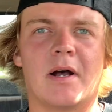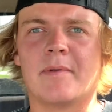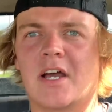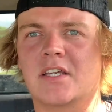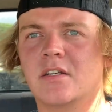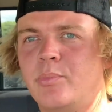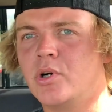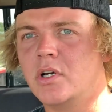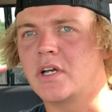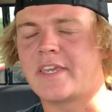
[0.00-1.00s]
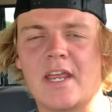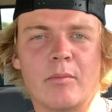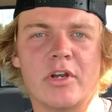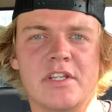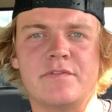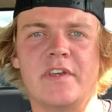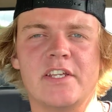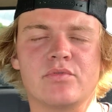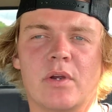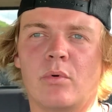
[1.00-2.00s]
I'm not gonna put a camera in his
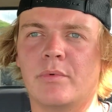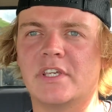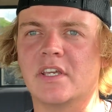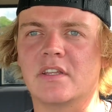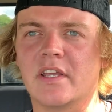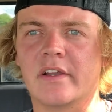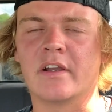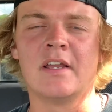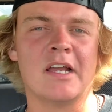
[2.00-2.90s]
face right when we get there.